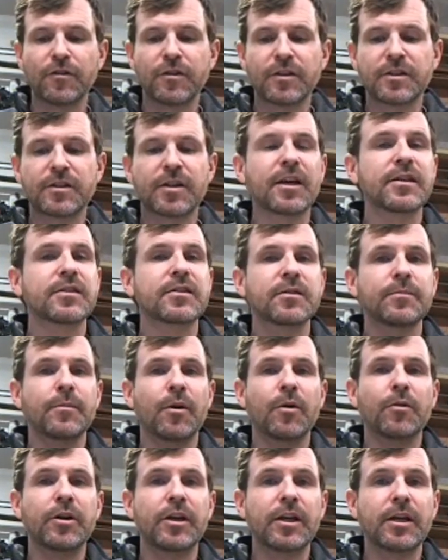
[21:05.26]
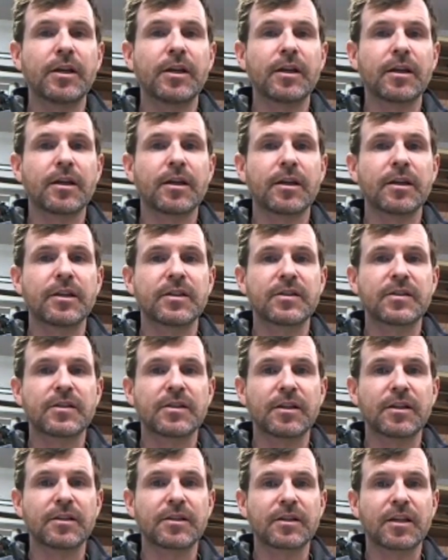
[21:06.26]
the testimony
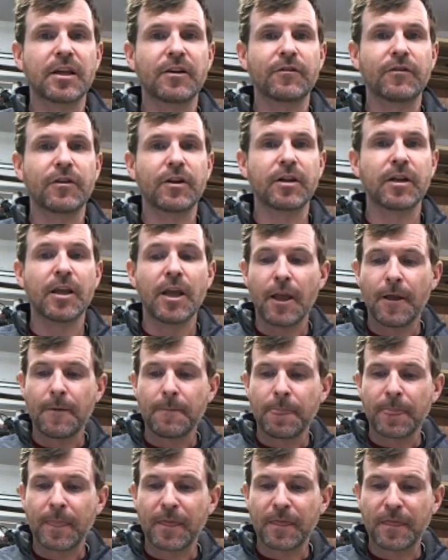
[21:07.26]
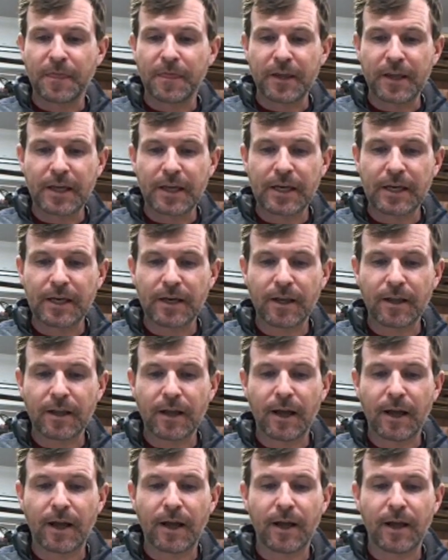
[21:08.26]
is given, you
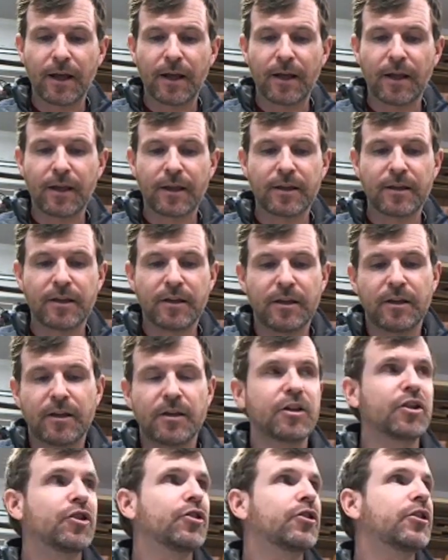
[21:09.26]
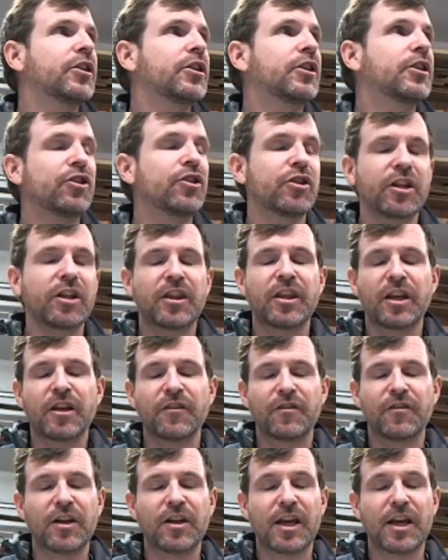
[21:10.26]
could think
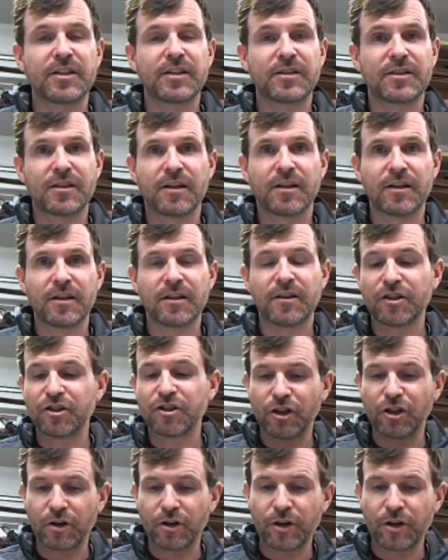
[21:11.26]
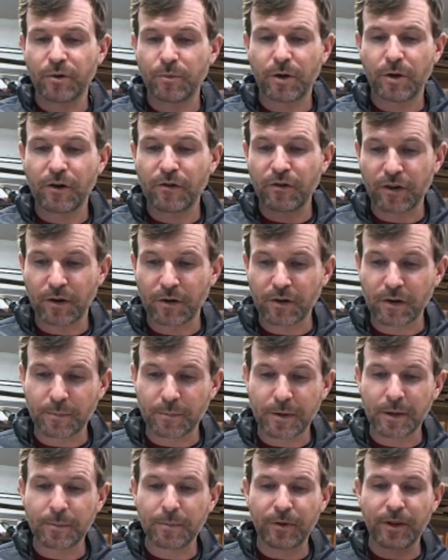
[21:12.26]
of it as the jury or whatever, the
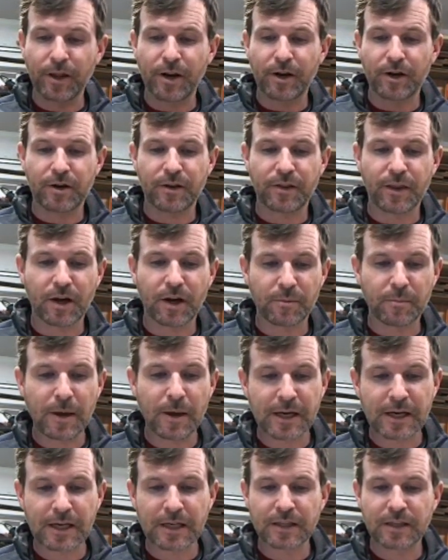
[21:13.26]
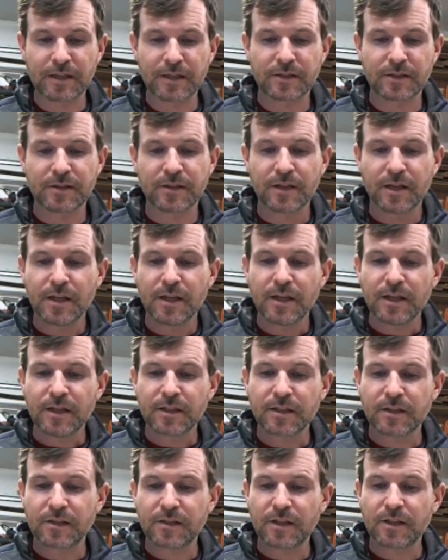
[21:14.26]
people that are making this
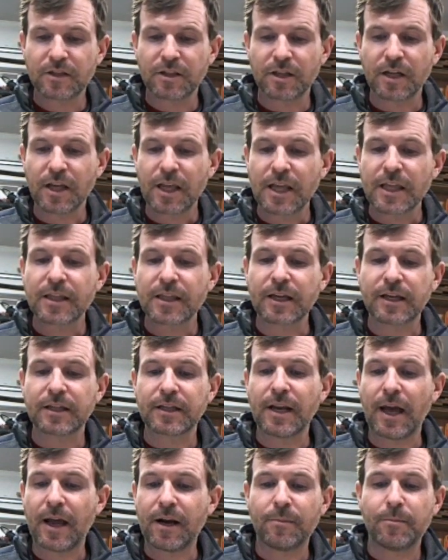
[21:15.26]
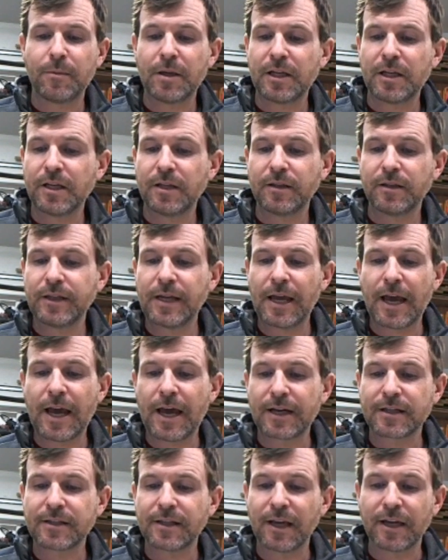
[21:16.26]
decision. They could not immediately
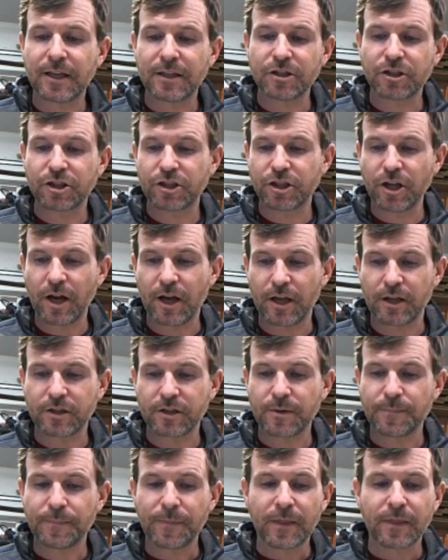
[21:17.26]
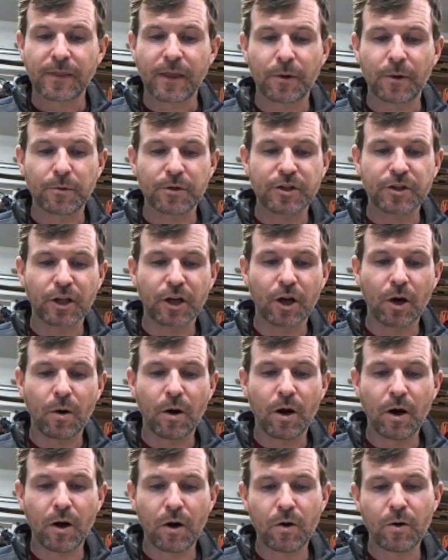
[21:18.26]
act and judge. They were to go
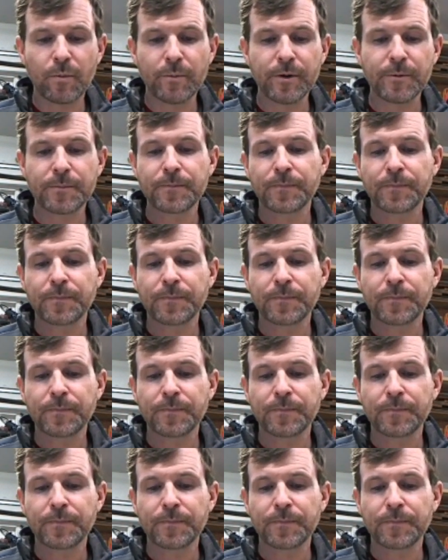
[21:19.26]
home,